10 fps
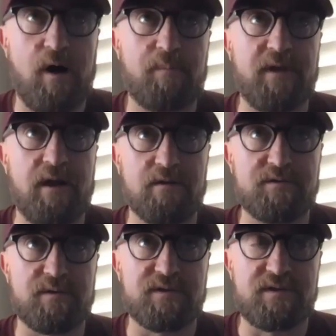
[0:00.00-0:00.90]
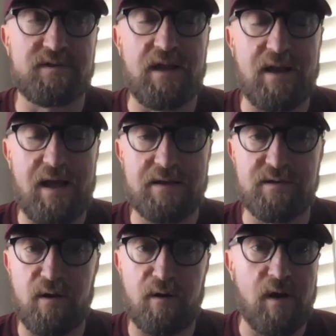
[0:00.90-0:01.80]
up to Arizona State as
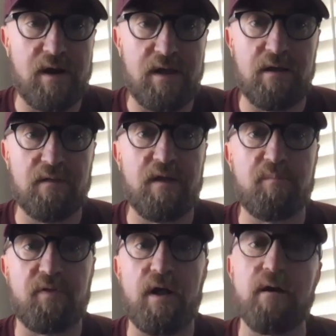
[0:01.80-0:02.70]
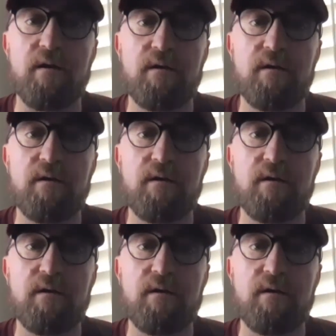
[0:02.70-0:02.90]
an already elite player.